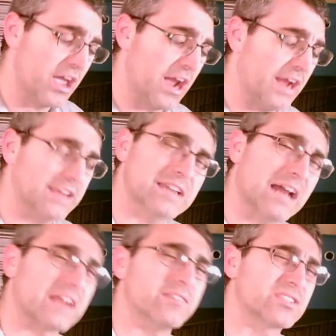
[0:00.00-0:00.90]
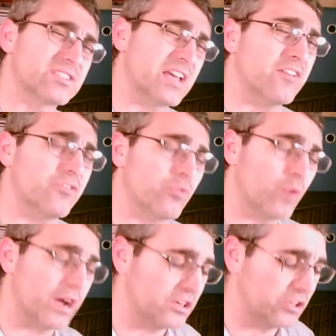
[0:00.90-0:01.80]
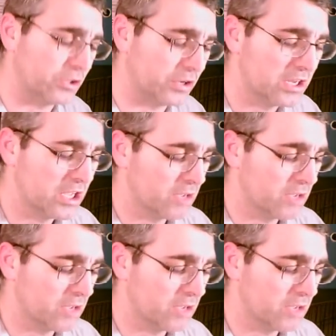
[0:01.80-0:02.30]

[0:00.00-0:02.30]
and it's kind of a safe way to do it.